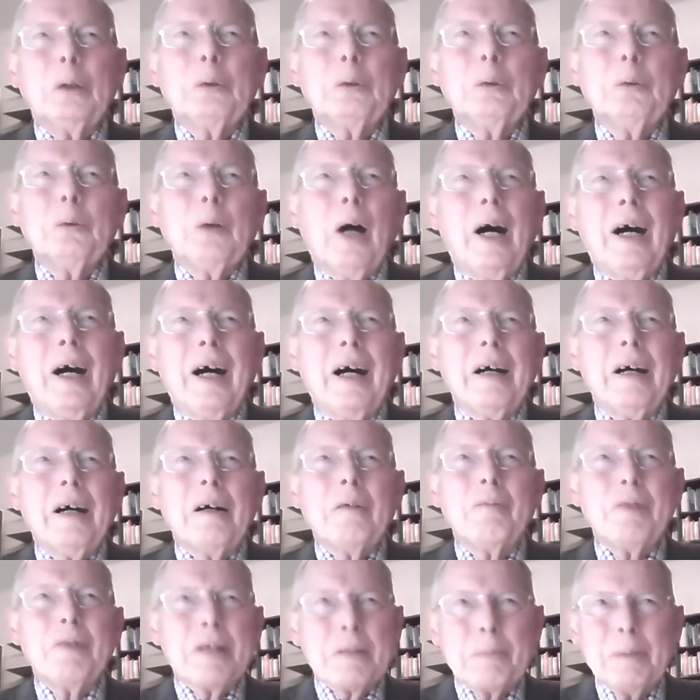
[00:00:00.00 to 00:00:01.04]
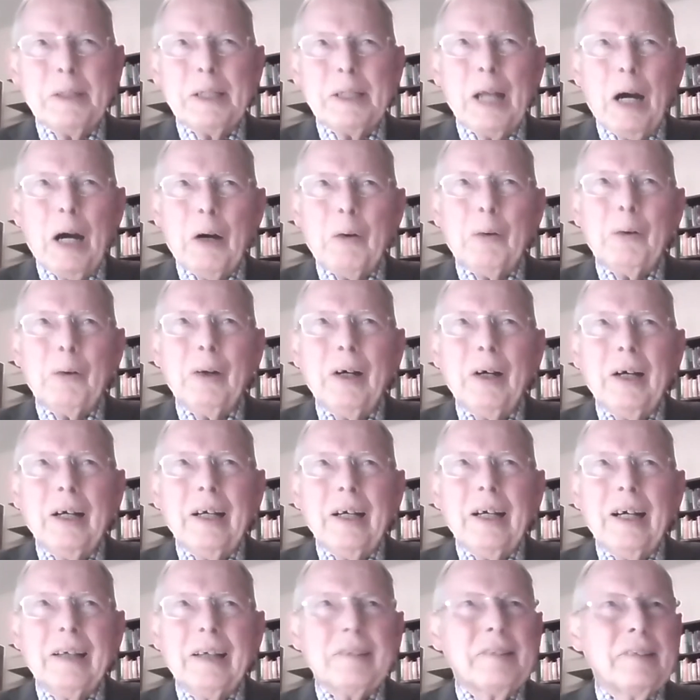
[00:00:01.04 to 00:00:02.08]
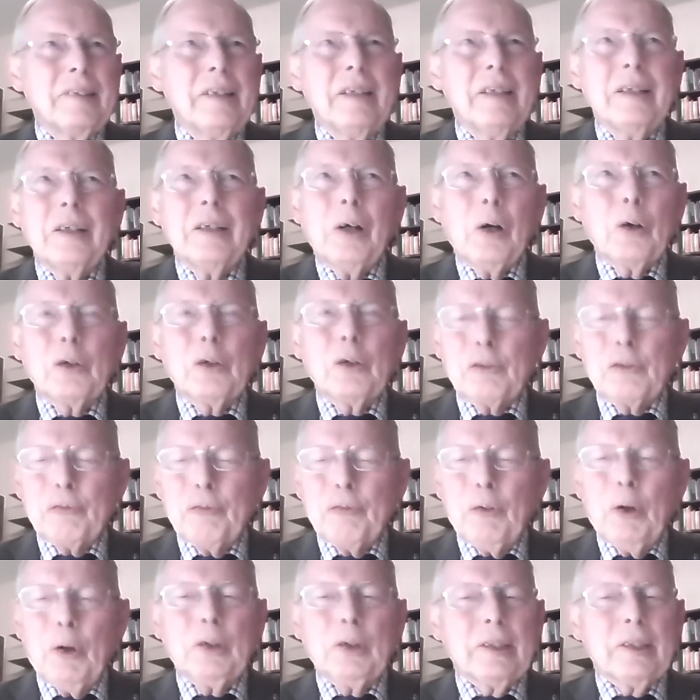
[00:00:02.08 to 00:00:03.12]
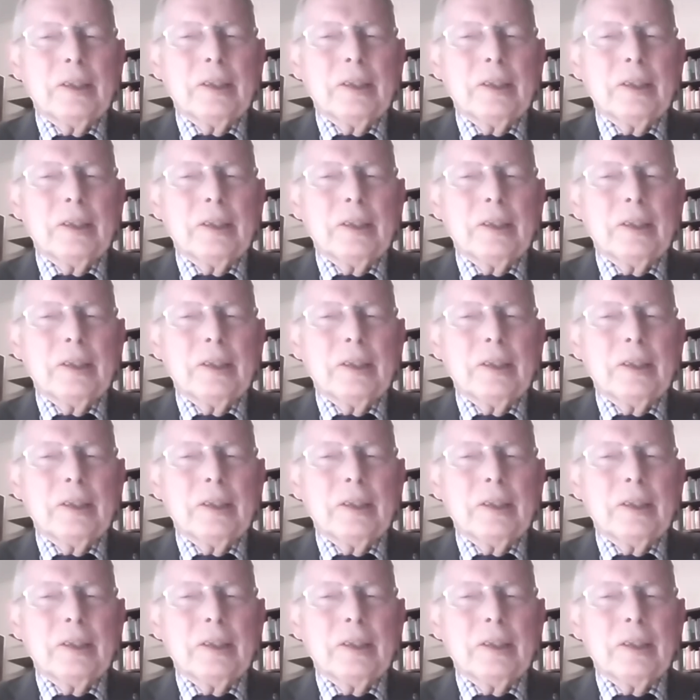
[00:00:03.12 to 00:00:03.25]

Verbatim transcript: who are with me now at the Oxford